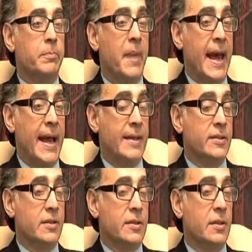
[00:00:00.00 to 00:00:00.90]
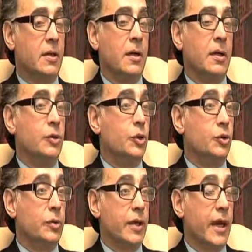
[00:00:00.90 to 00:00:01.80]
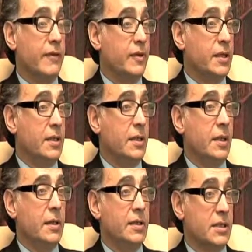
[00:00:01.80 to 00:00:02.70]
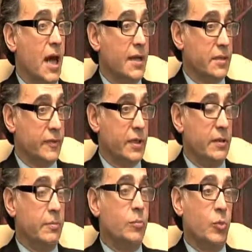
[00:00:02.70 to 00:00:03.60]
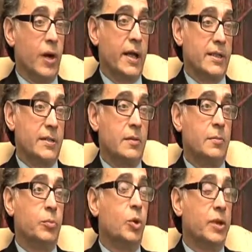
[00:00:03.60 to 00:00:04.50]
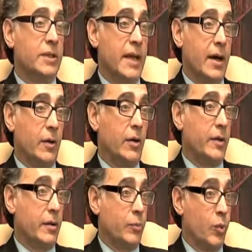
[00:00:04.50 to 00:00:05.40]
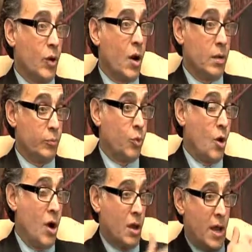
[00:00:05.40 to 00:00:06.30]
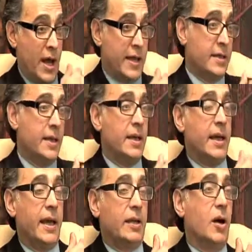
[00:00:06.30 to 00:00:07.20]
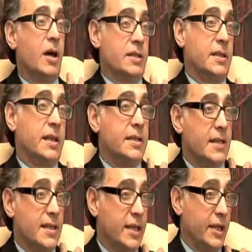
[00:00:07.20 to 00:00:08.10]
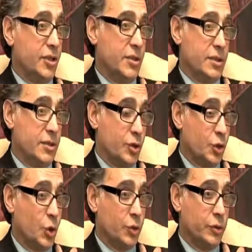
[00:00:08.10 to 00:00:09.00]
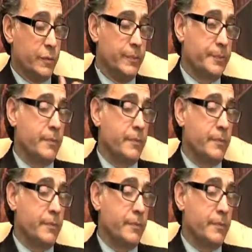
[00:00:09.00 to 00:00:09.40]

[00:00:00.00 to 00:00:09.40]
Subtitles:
bands due to the heavy size of the breast pulling down on their bra line and causing indentations in their shoulder.